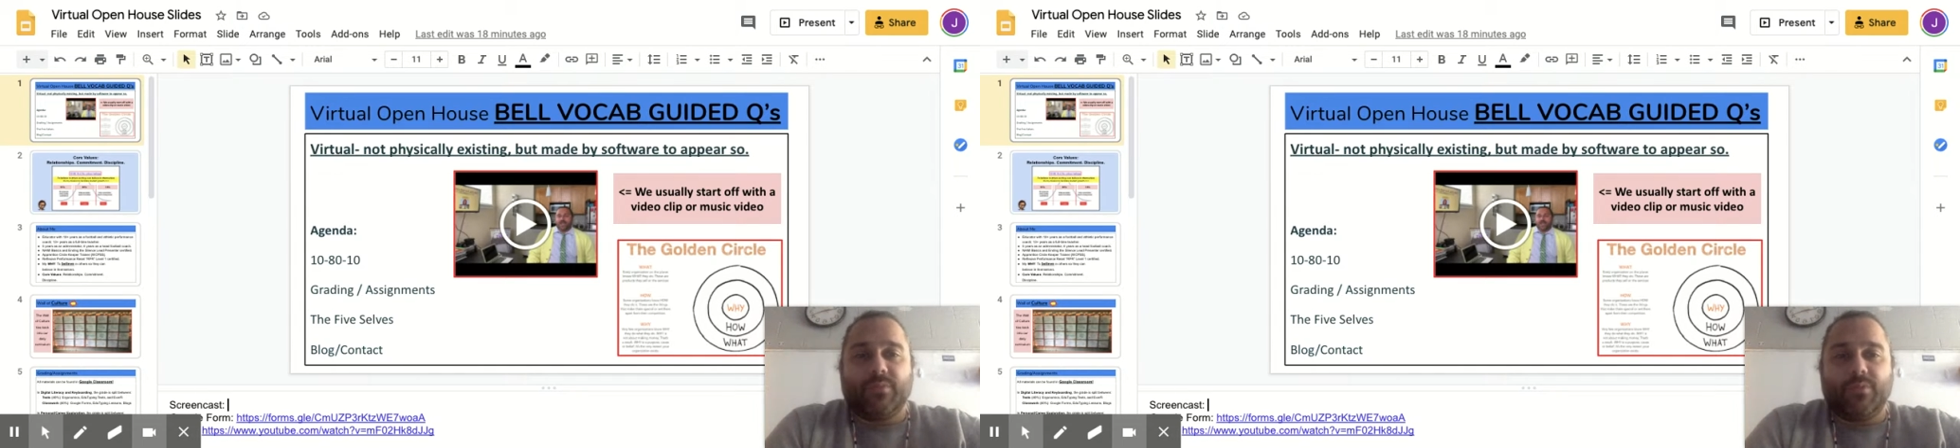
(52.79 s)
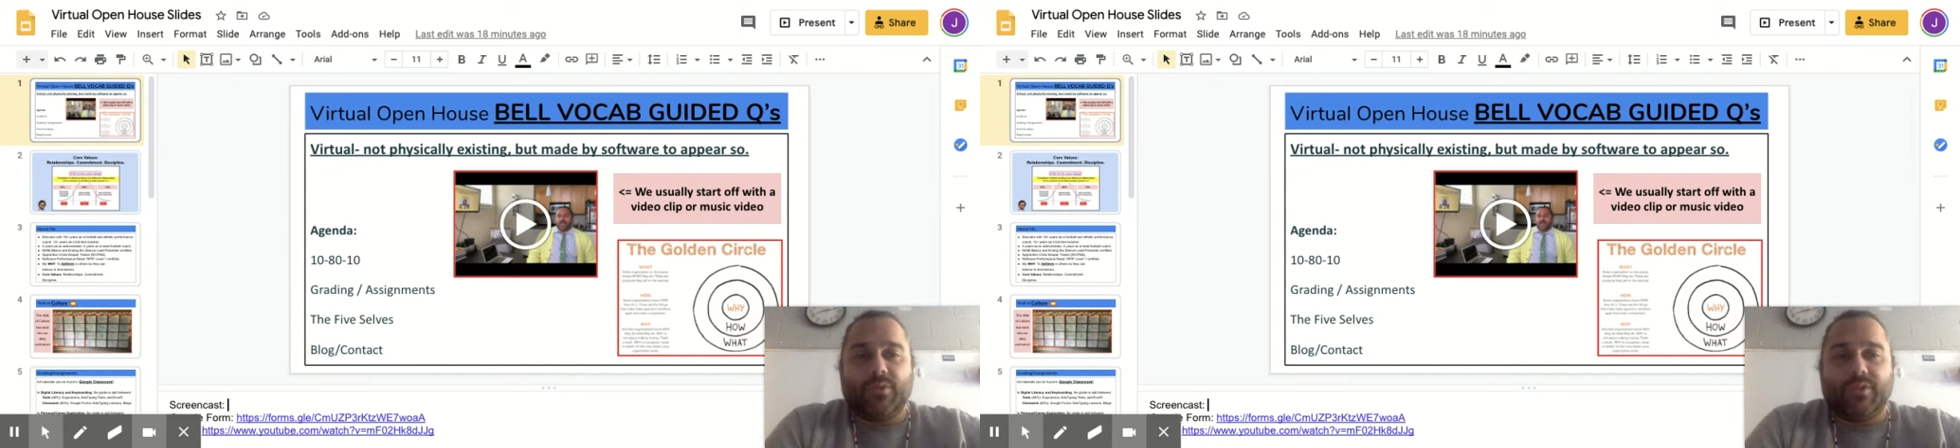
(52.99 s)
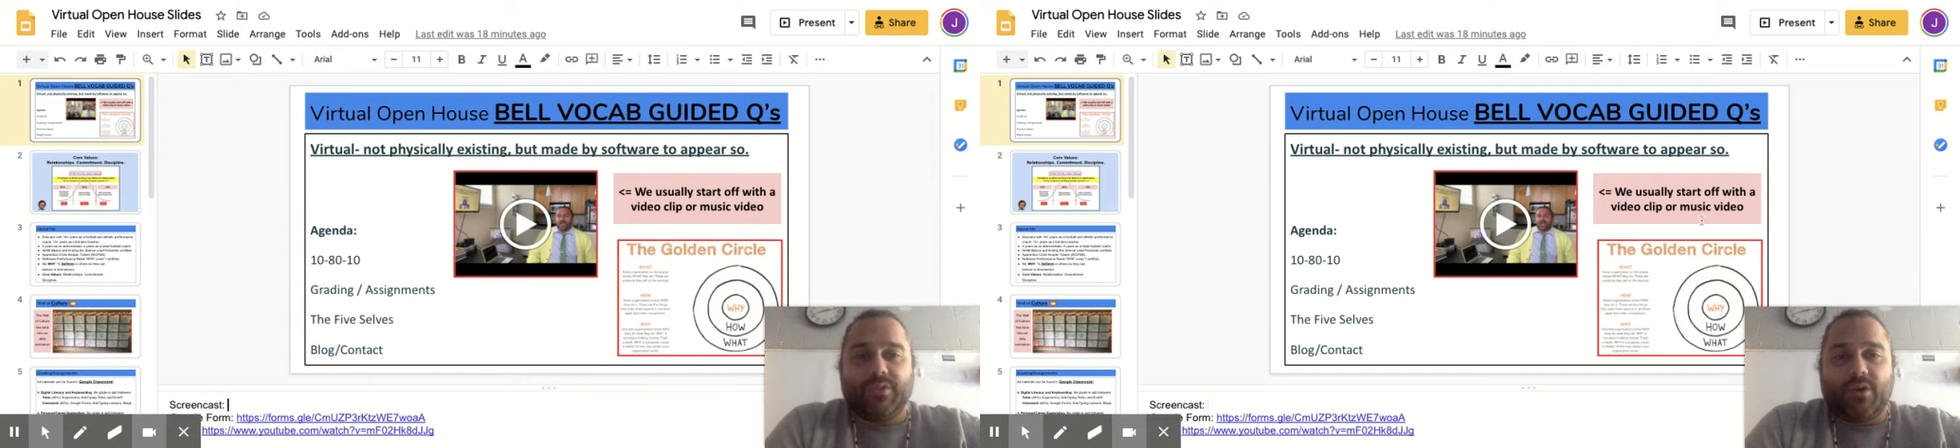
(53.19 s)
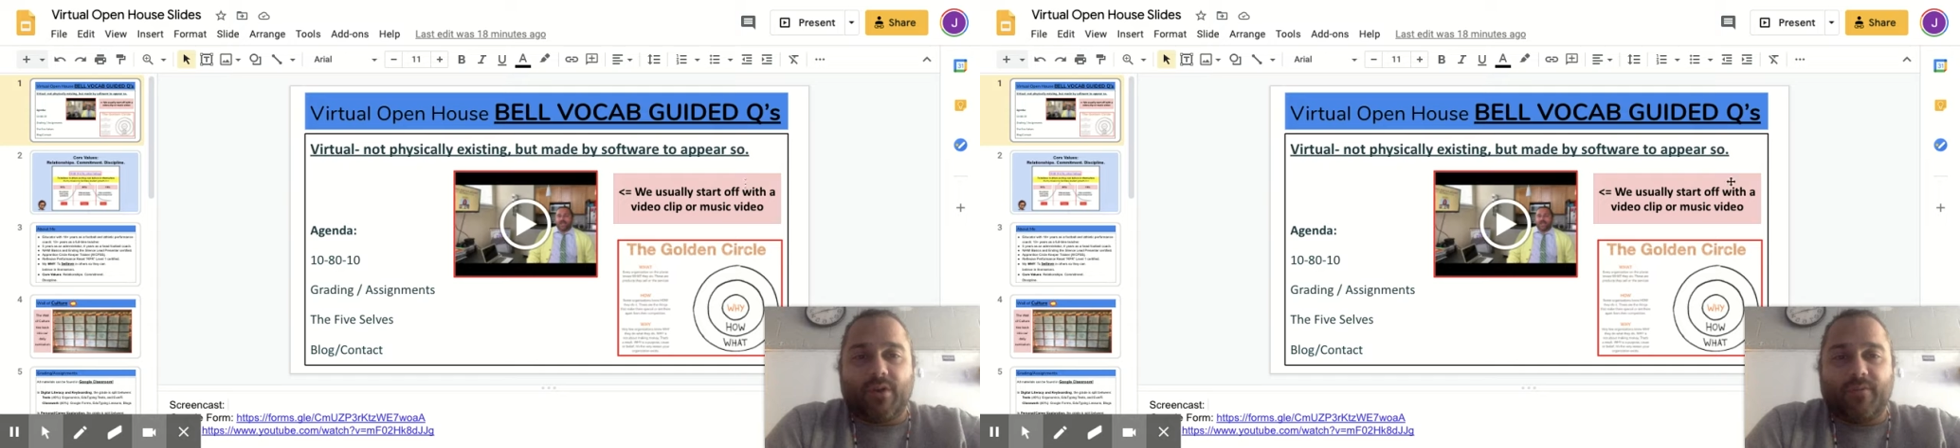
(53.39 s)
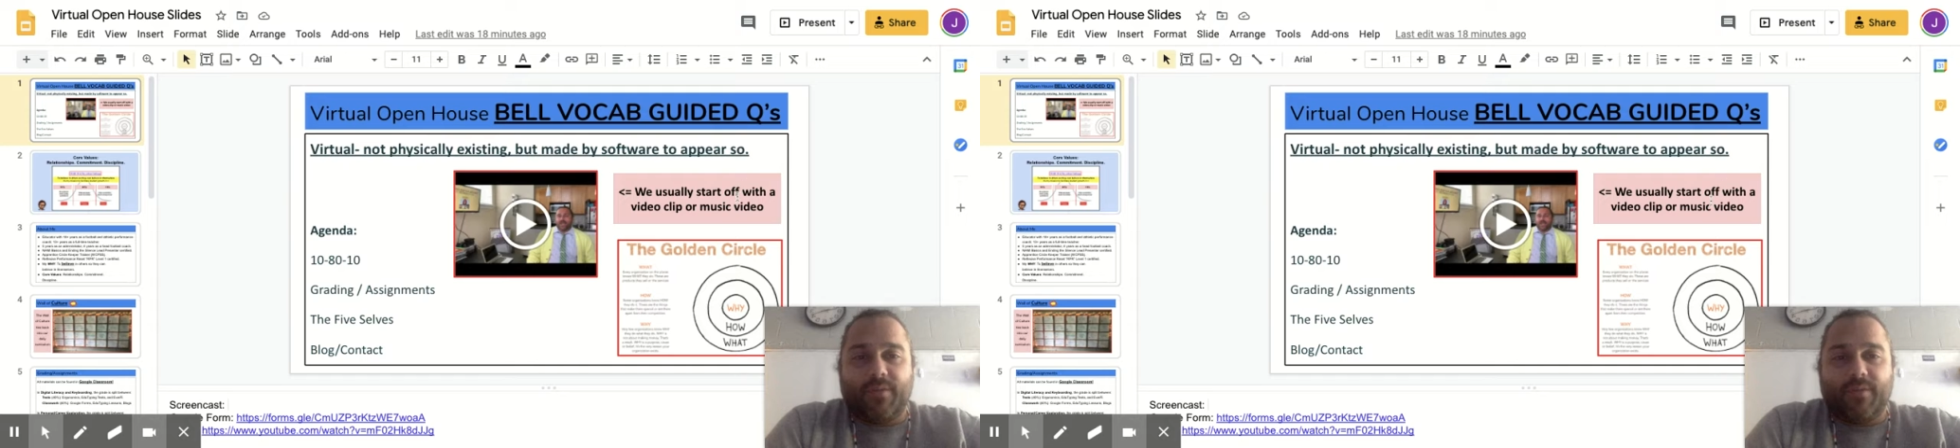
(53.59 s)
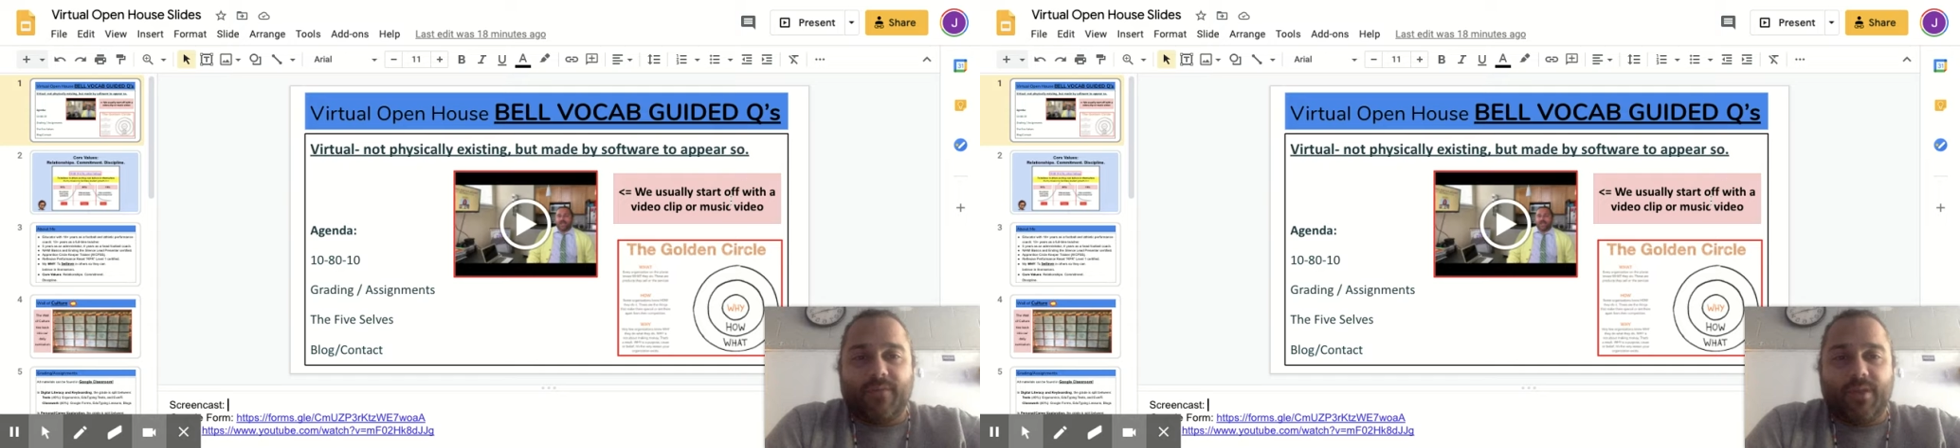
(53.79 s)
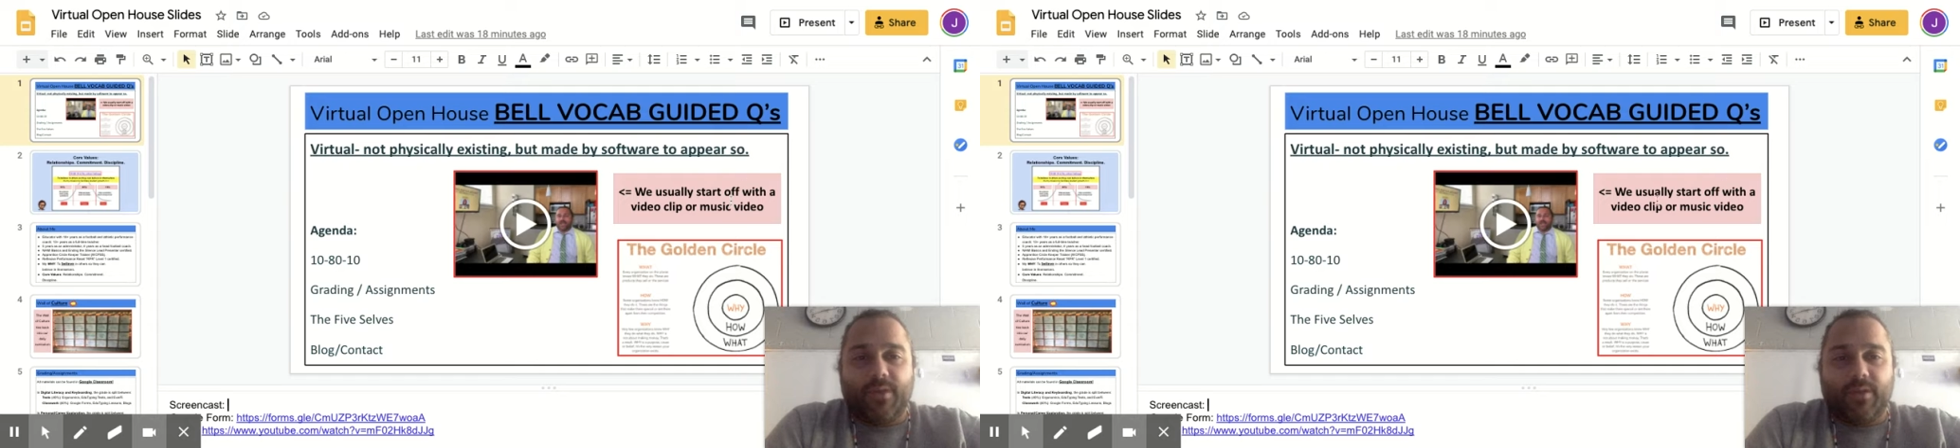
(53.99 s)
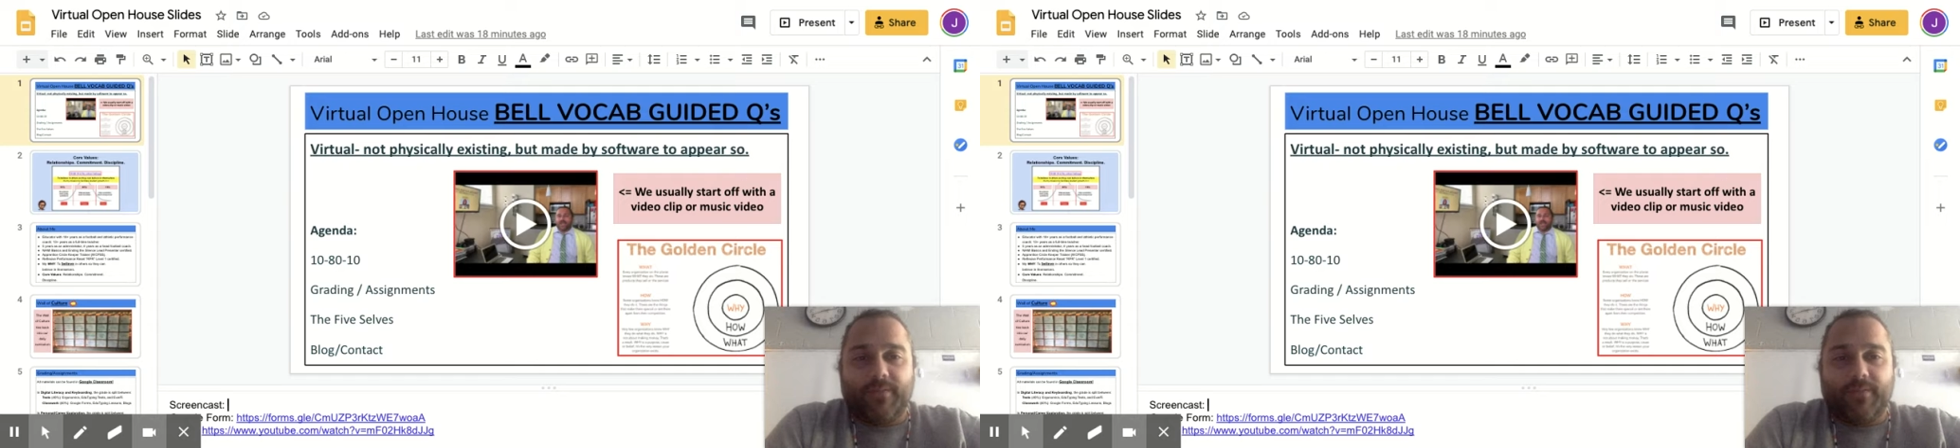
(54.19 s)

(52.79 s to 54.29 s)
So we usually start off with a video